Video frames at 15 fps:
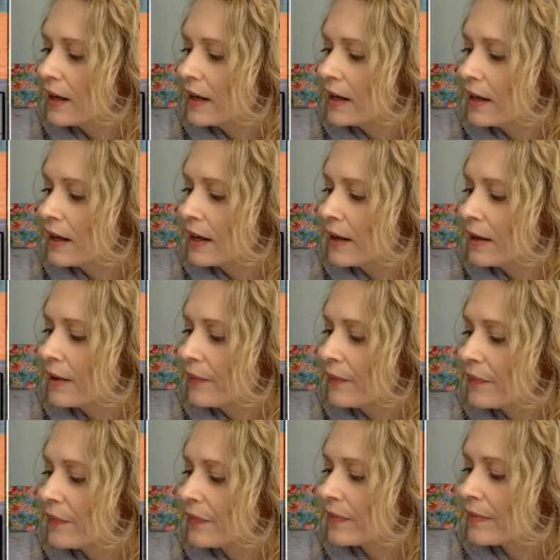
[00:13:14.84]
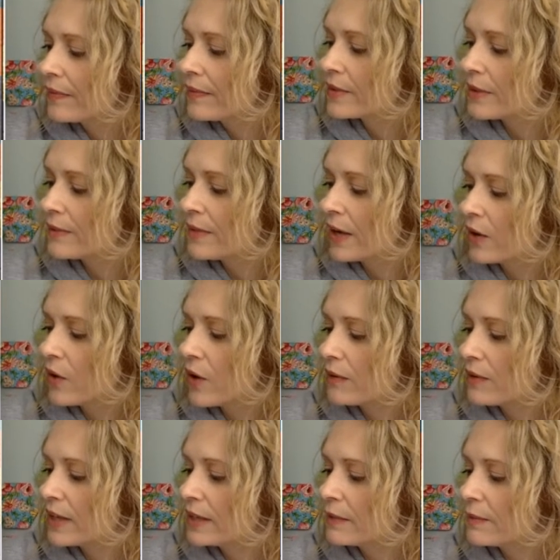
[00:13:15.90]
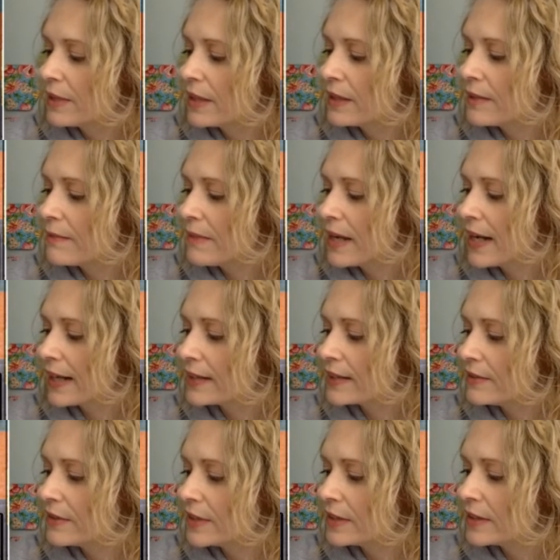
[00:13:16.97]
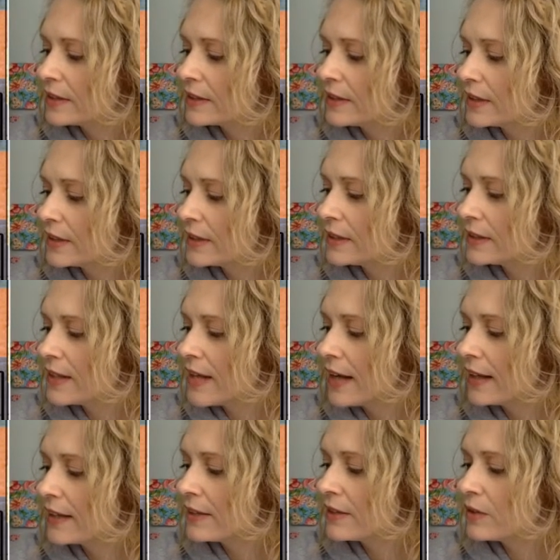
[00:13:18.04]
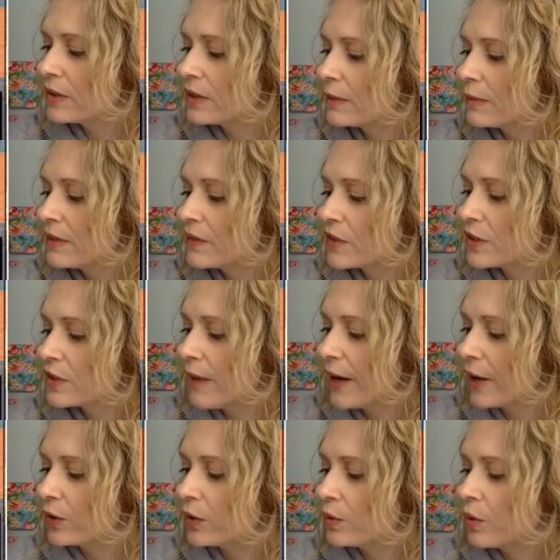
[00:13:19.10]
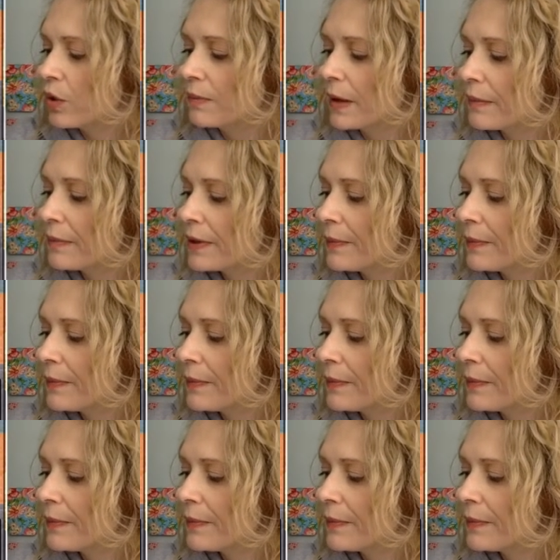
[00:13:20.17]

Um, so I'm not quite ready to begin the main activity. So let's, yeah, let's do a little bit of a spiral warm-up.